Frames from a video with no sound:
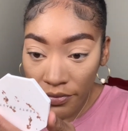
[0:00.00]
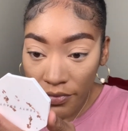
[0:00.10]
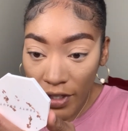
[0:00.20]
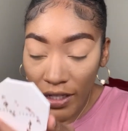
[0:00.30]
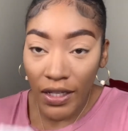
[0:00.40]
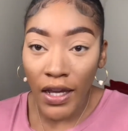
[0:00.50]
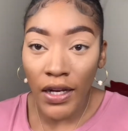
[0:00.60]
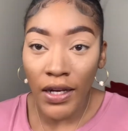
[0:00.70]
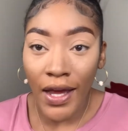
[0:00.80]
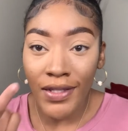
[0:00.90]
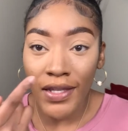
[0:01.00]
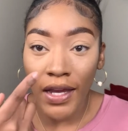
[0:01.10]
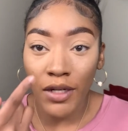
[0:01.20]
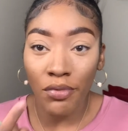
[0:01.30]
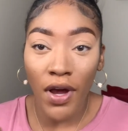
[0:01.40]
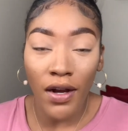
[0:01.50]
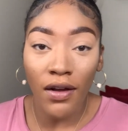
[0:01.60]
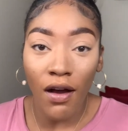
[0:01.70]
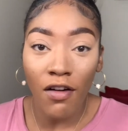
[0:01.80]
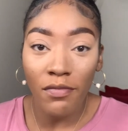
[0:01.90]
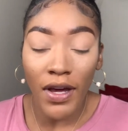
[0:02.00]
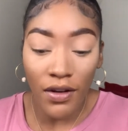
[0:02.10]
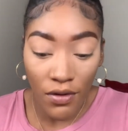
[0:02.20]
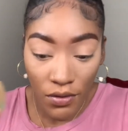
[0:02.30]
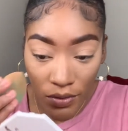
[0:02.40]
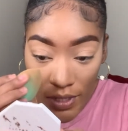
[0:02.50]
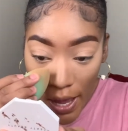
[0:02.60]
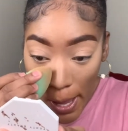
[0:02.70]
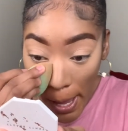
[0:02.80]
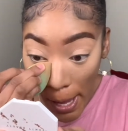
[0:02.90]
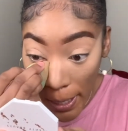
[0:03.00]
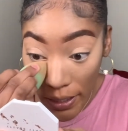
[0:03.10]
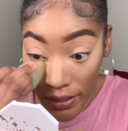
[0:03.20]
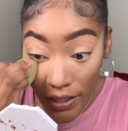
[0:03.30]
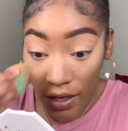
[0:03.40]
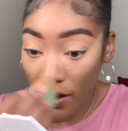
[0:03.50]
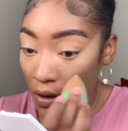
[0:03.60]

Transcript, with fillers: and then it like take the product off my nose. I hate that.